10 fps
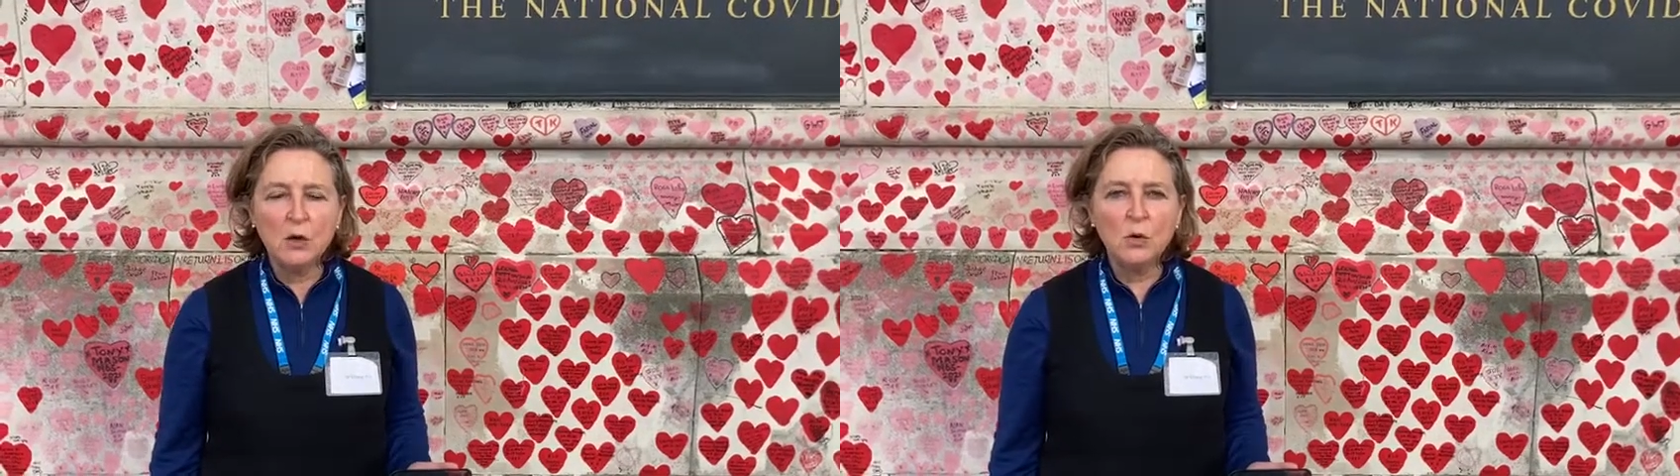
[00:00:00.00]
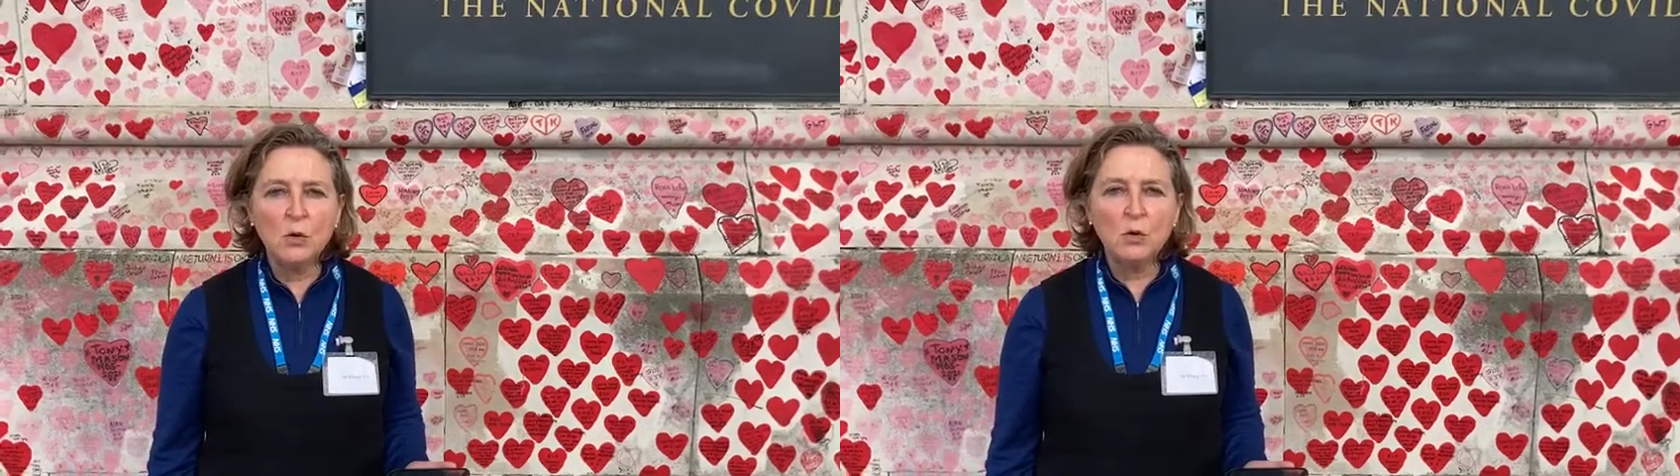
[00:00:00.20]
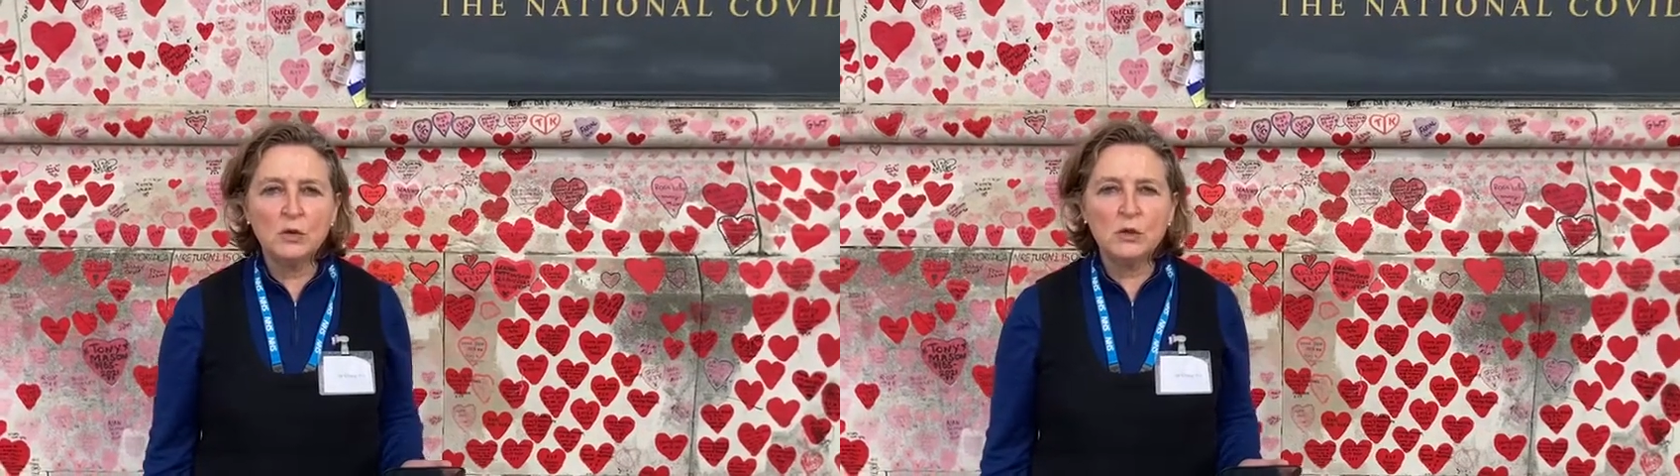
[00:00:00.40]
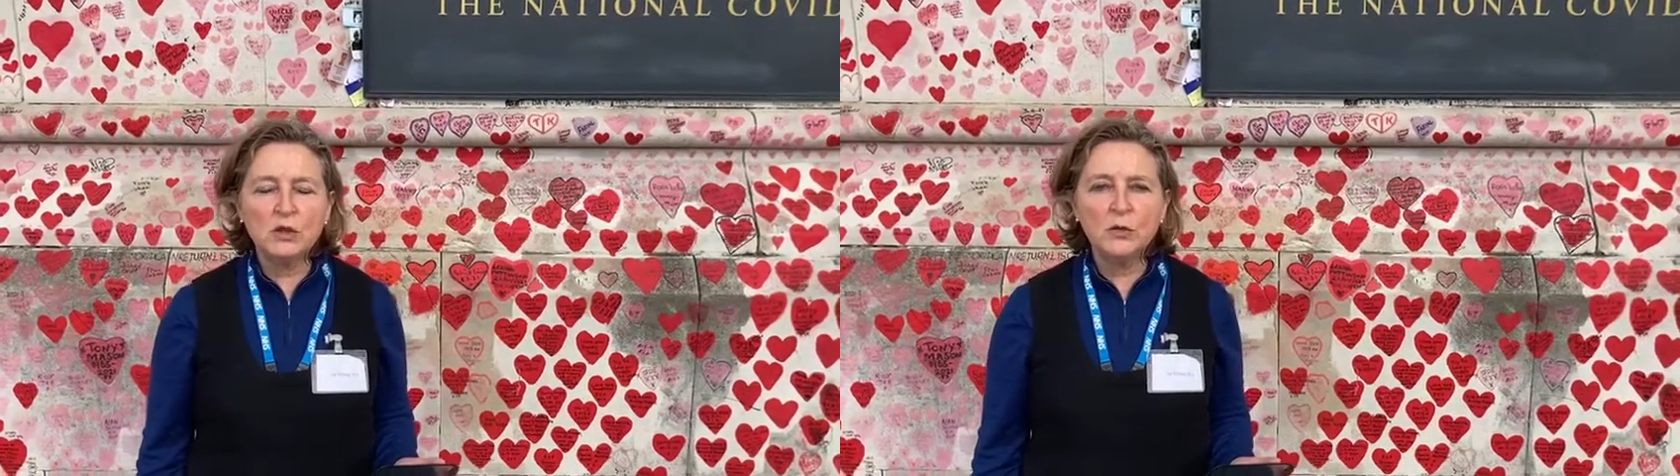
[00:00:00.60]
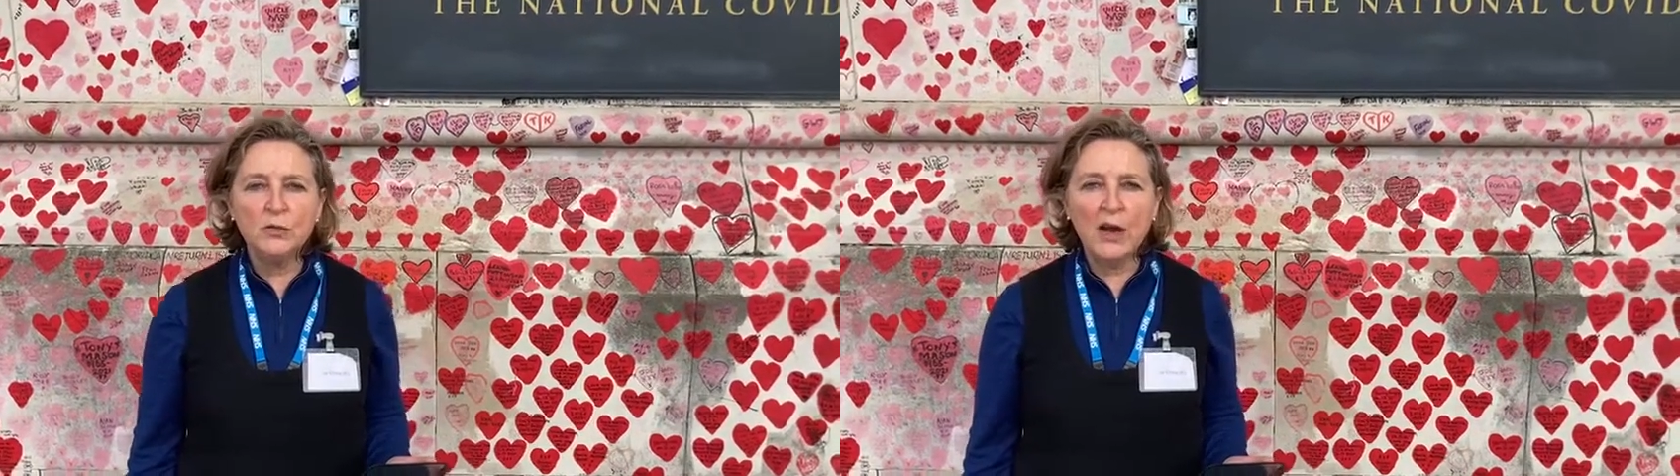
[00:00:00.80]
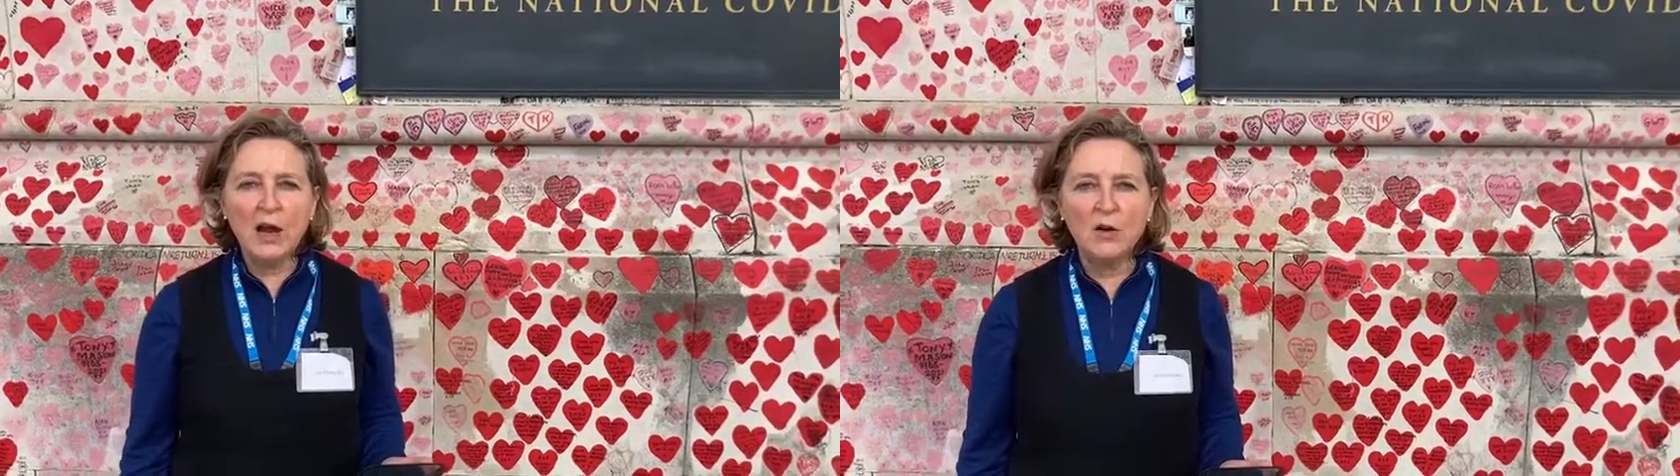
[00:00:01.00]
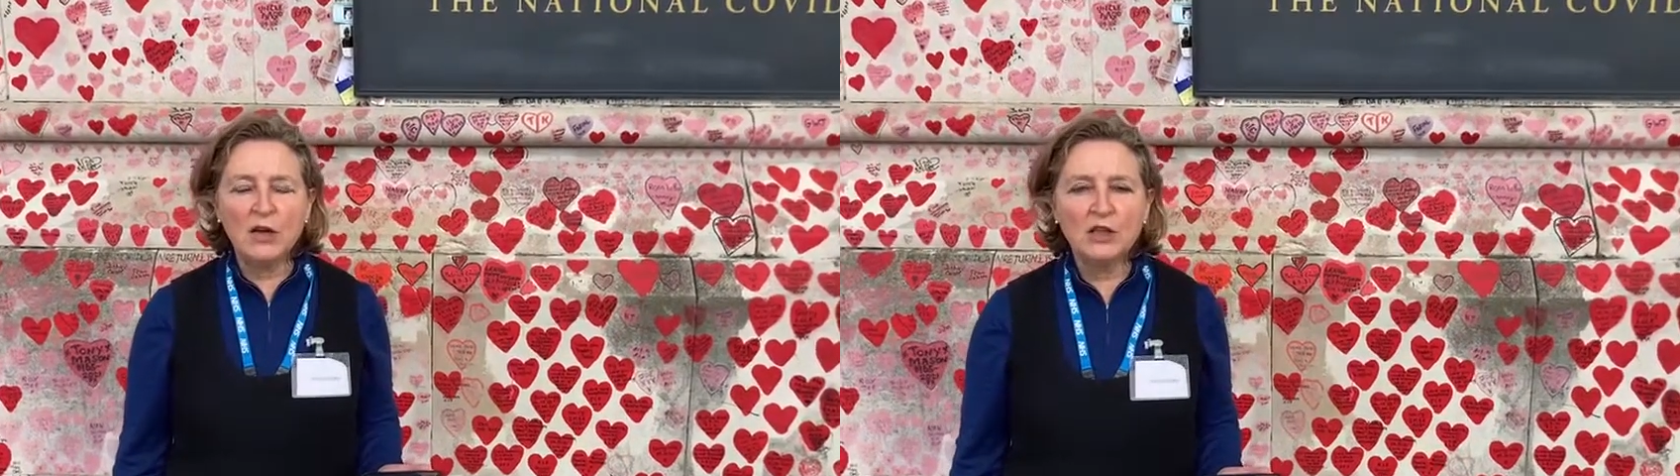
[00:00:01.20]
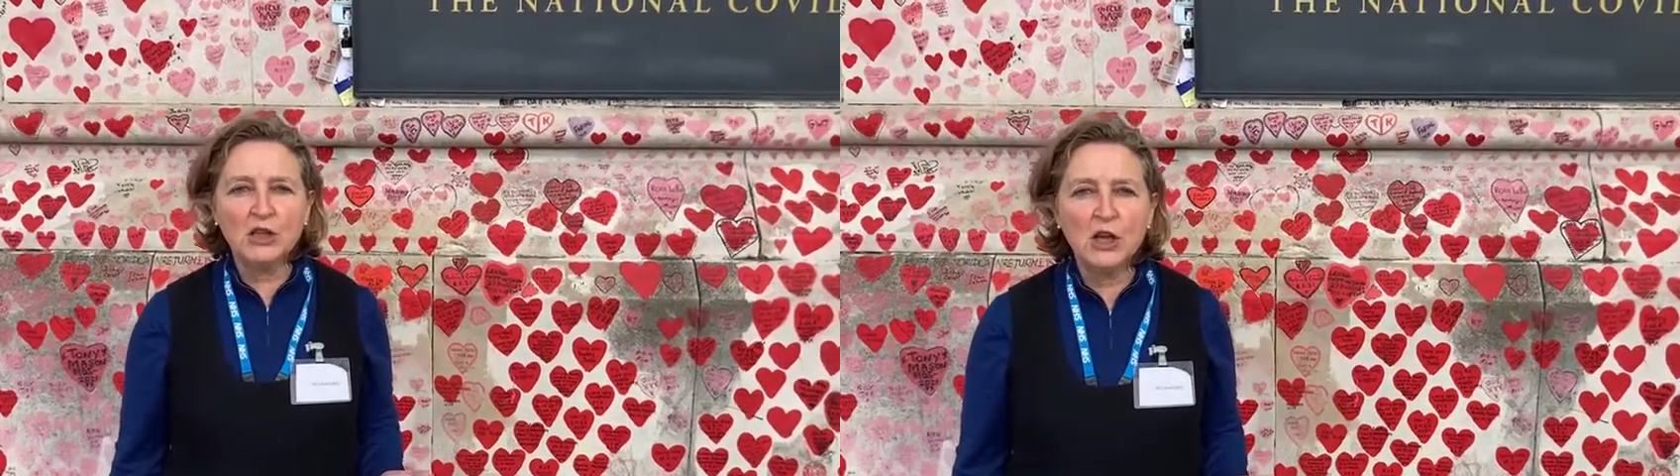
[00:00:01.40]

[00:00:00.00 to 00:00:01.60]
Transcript: called To Flourish,